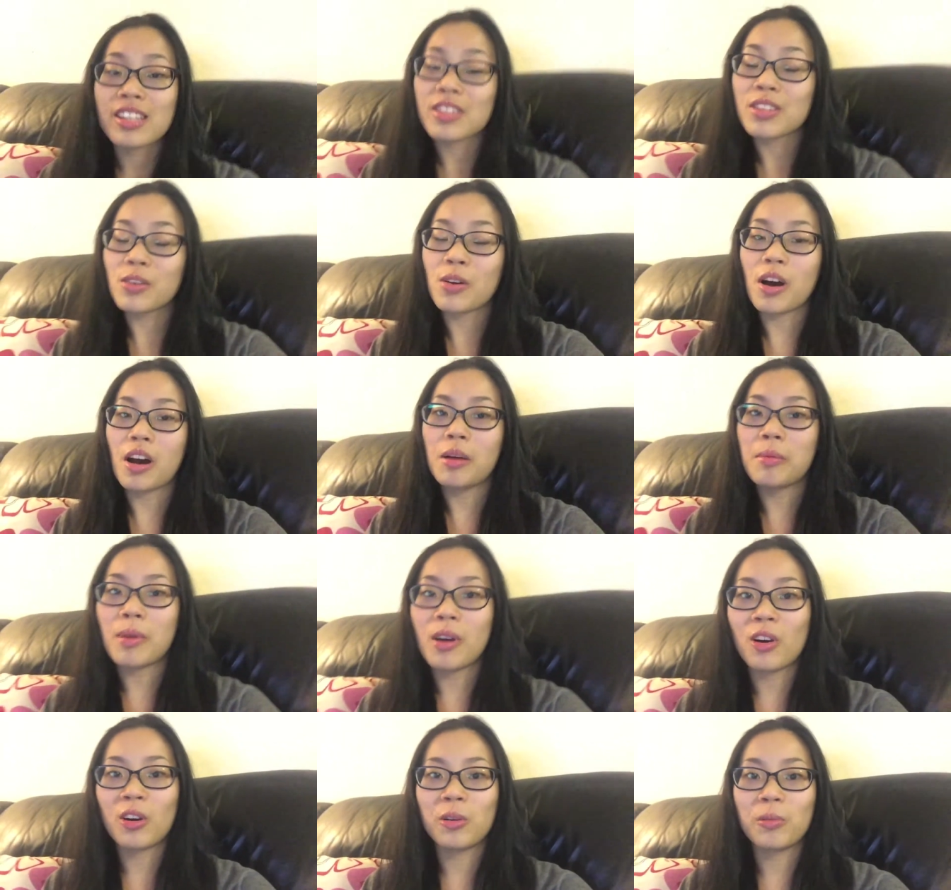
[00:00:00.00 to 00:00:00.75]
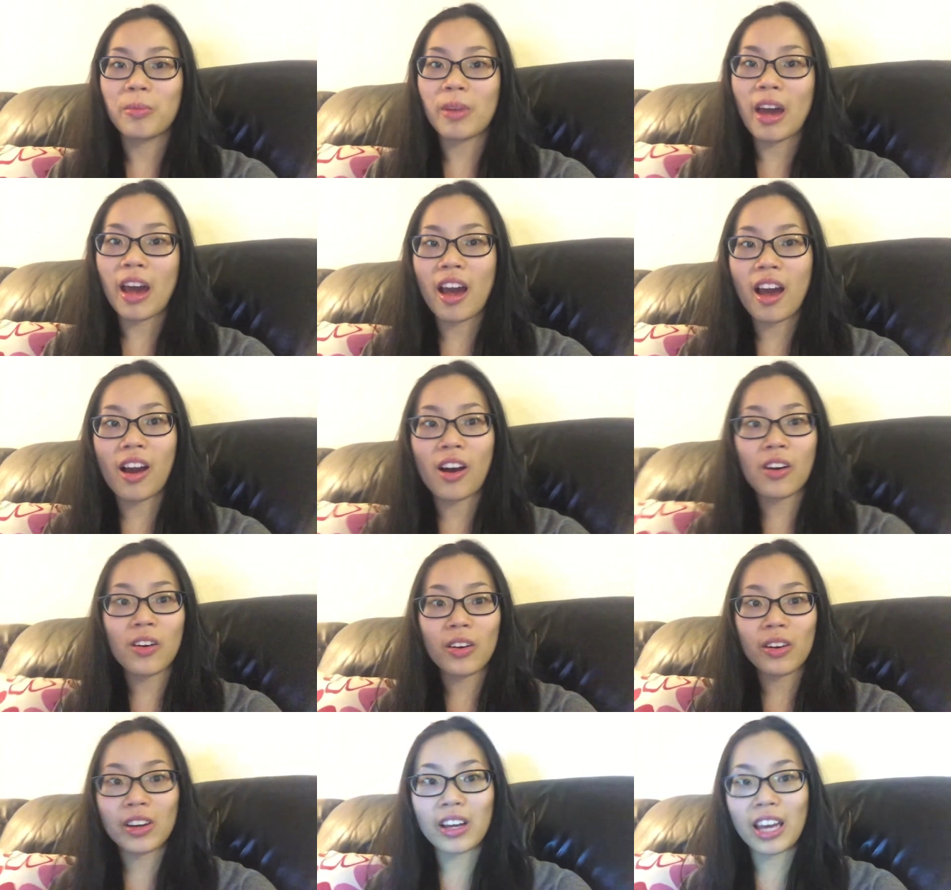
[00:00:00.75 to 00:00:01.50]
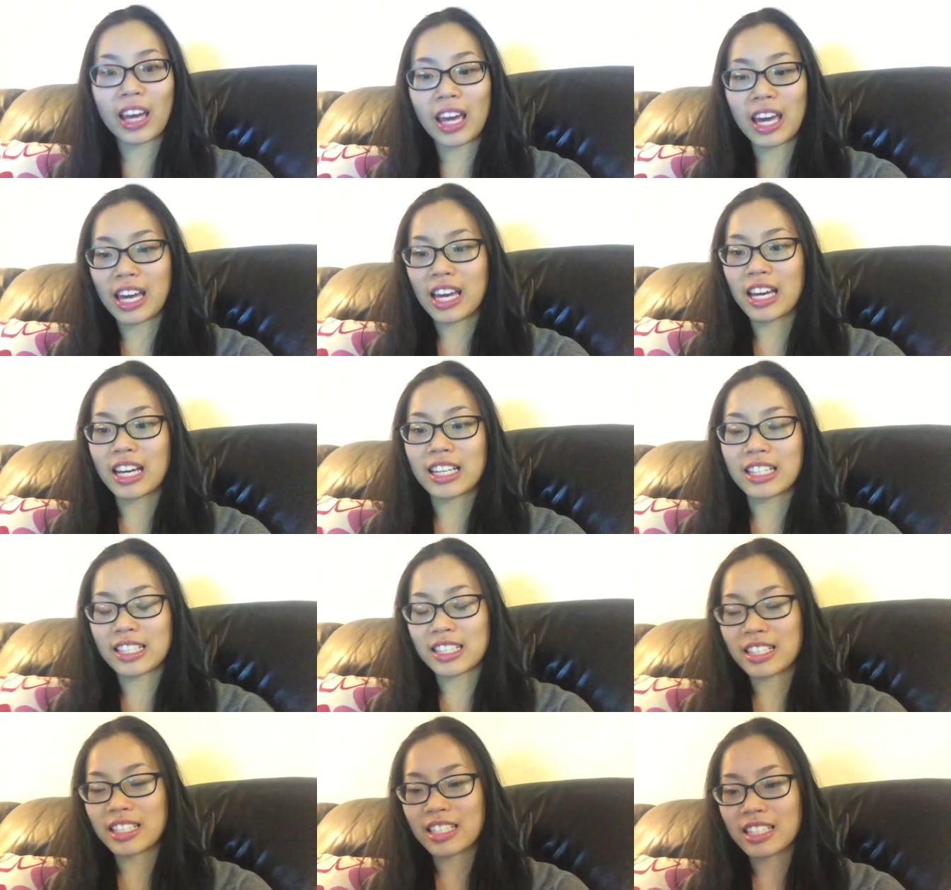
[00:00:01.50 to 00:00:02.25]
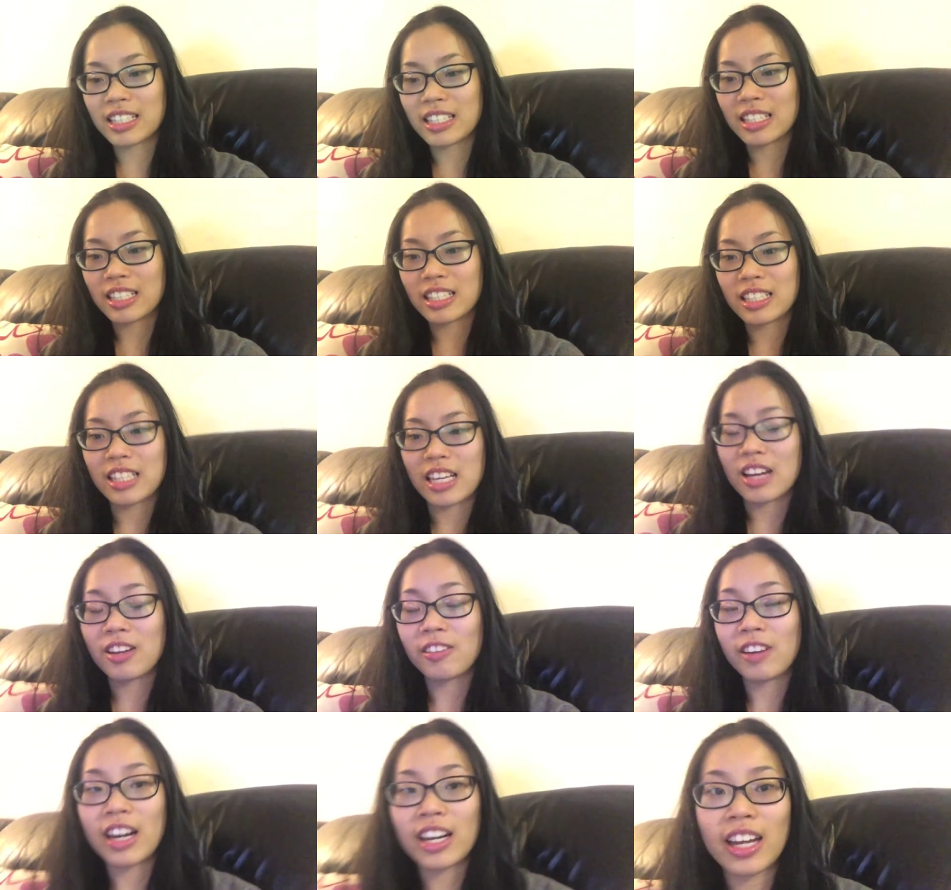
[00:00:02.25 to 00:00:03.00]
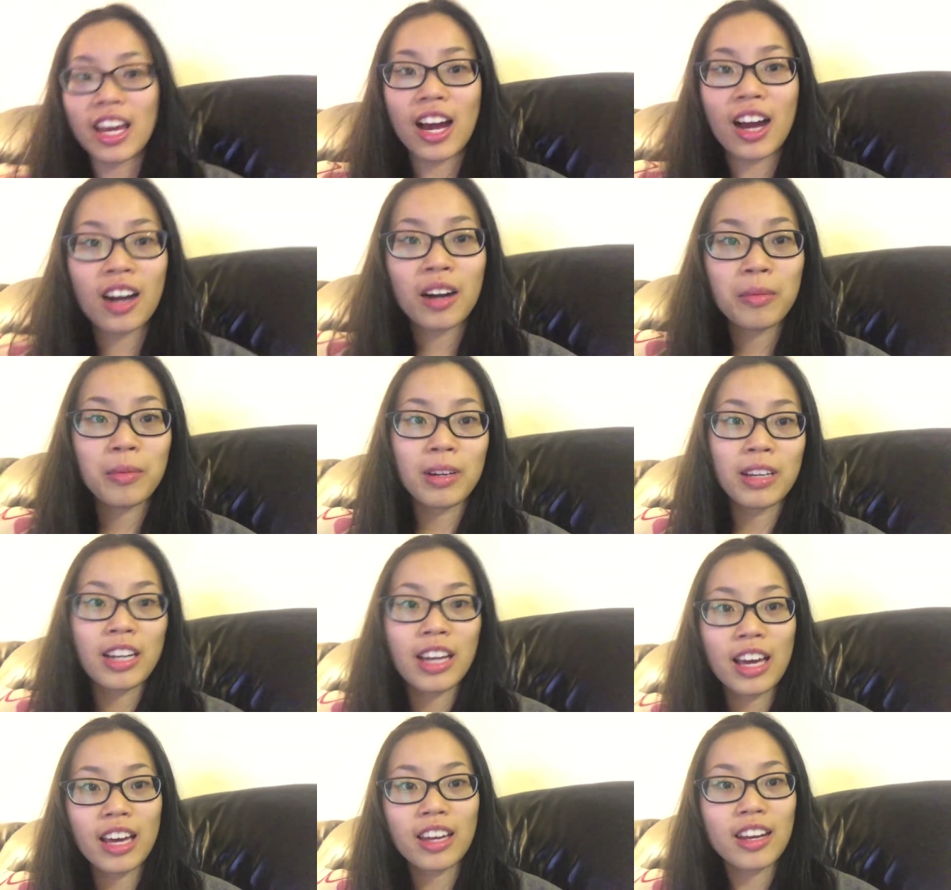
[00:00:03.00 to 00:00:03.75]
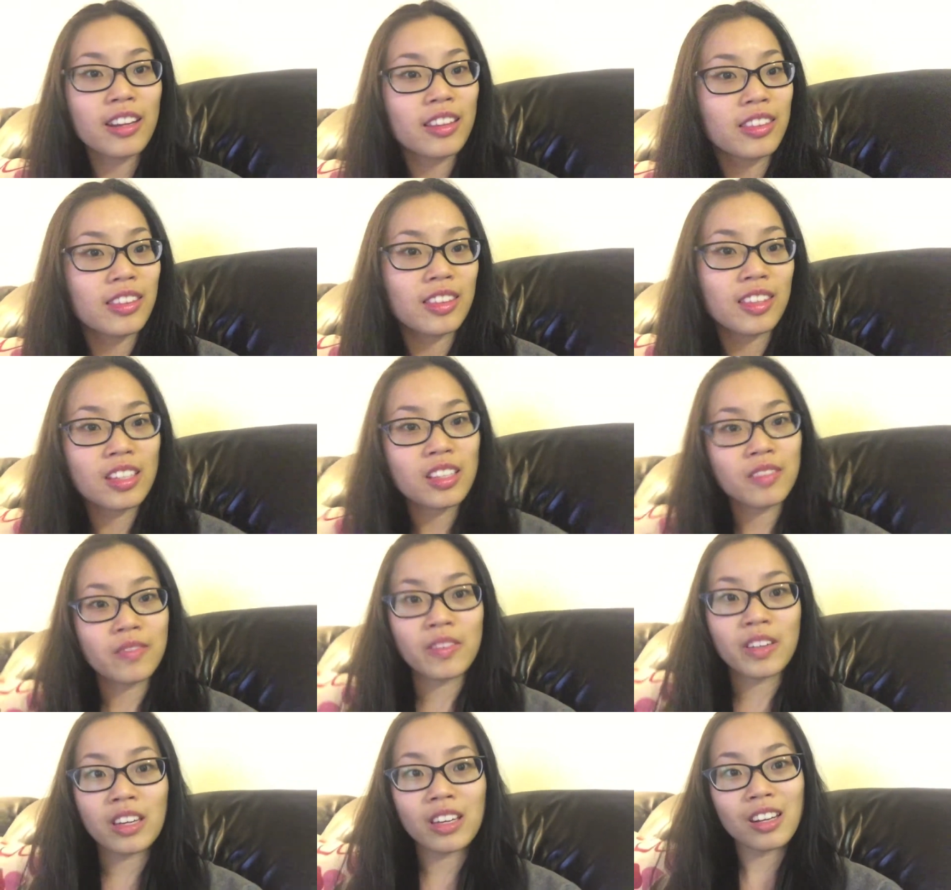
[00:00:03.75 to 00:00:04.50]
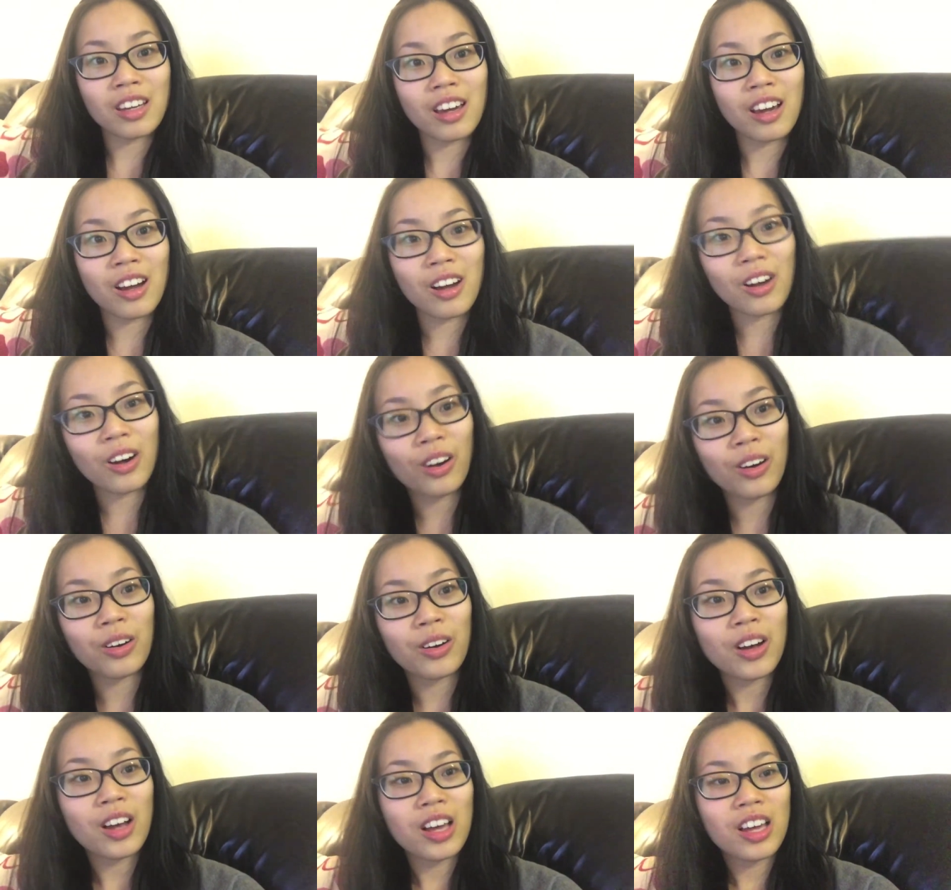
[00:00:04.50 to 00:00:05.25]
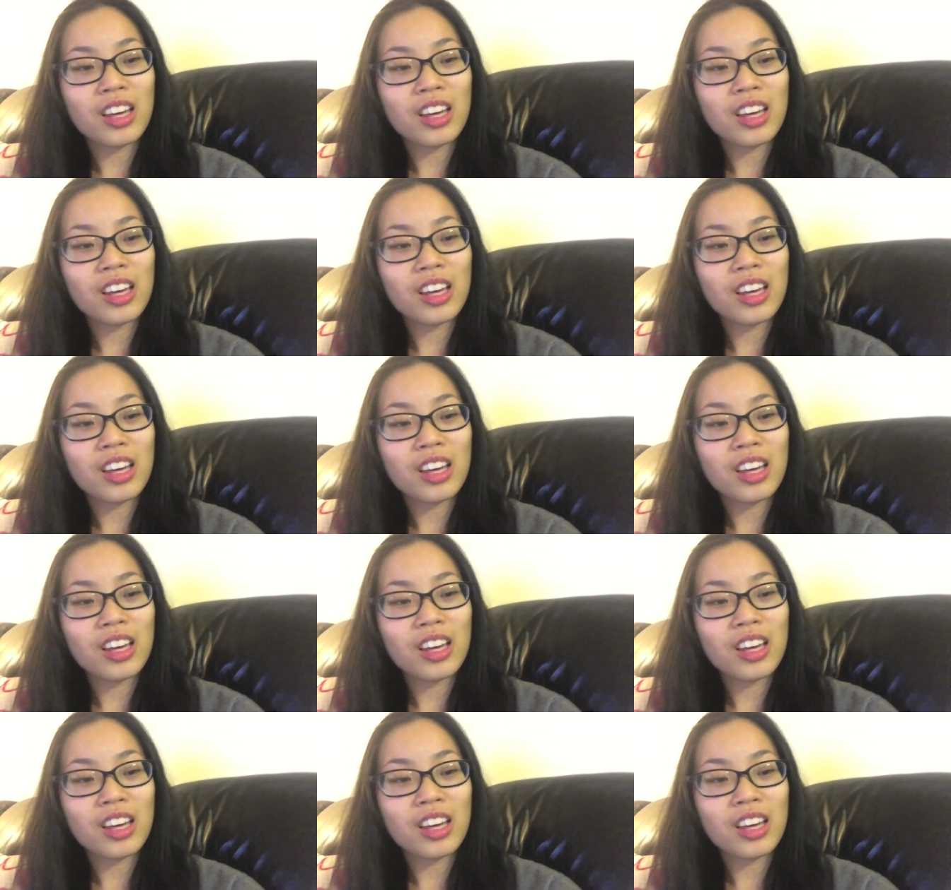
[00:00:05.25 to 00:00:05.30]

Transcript: so I'm home now and Right now I'm going to edit this video.